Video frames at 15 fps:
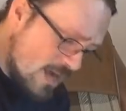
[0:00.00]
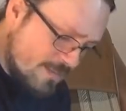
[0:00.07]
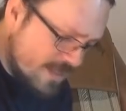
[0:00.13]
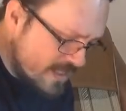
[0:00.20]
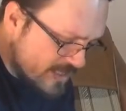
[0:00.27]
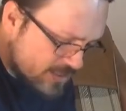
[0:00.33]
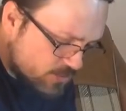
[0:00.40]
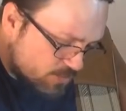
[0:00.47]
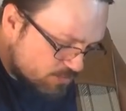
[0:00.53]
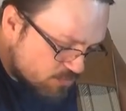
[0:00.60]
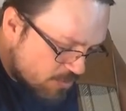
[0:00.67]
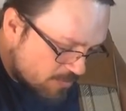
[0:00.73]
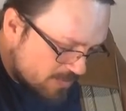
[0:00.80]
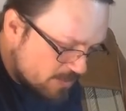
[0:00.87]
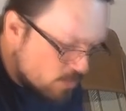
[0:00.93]
I mean, this is
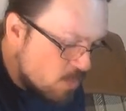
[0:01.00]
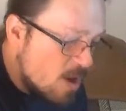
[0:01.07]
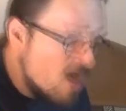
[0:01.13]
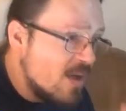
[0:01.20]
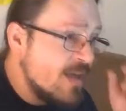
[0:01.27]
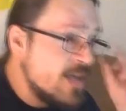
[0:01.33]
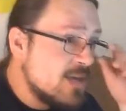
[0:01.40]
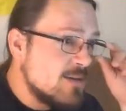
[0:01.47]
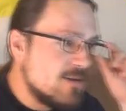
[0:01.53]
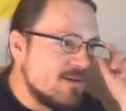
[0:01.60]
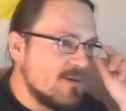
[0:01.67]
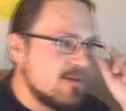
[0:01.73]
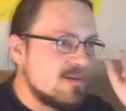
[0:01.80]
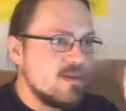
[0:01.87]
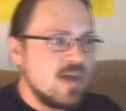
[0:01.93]
probably why
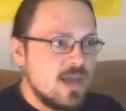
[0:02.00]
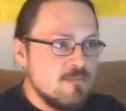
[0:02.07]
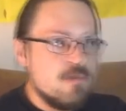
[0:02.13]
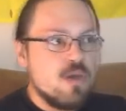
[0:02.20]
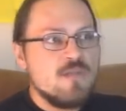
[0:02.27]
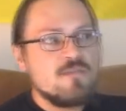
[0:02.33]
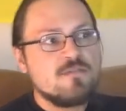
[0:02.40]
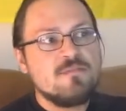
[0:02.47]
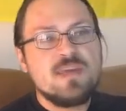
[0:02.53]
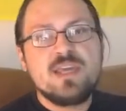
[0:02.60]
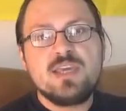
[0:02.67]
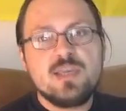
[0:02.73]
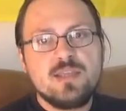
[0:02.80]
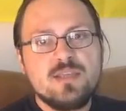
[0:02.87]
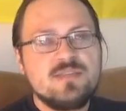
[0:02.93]
I bother
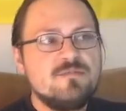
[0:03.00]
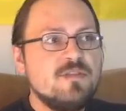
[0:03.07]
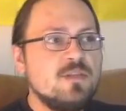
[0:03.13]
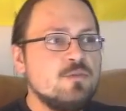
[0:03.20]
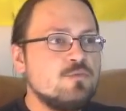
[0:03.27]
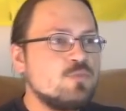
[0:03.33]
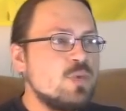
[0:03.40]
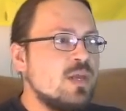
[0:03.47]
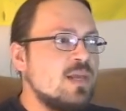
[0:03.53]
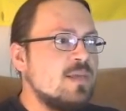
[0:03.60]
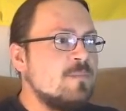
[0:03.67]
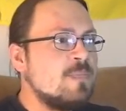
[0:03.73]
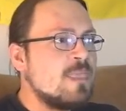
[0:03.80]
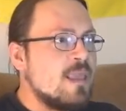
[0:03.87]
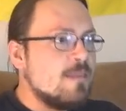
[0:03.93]
making this video,
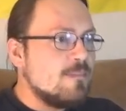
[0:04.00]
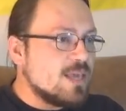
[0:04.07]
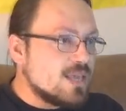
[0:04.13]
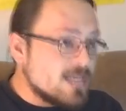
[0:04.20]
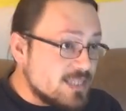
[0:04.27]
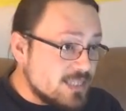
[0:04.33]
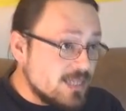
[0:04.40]
really, because